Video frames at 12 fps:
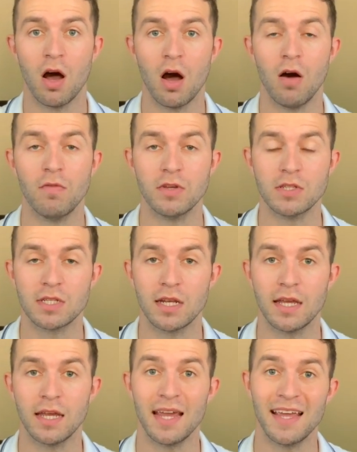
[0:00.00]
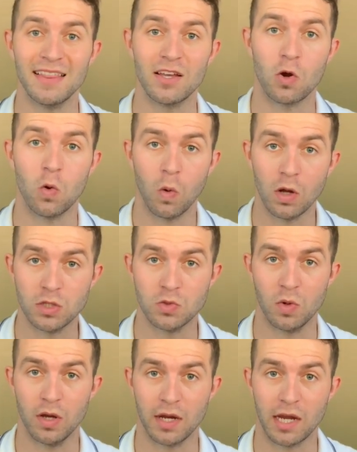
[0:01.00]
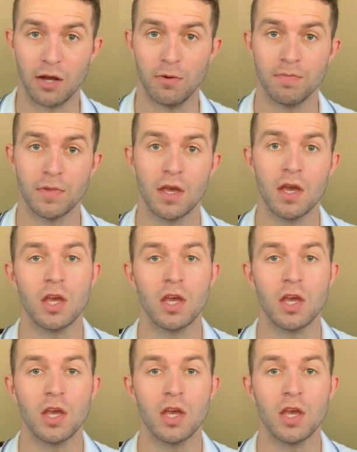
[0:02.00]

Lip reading: obviously in the quads workout,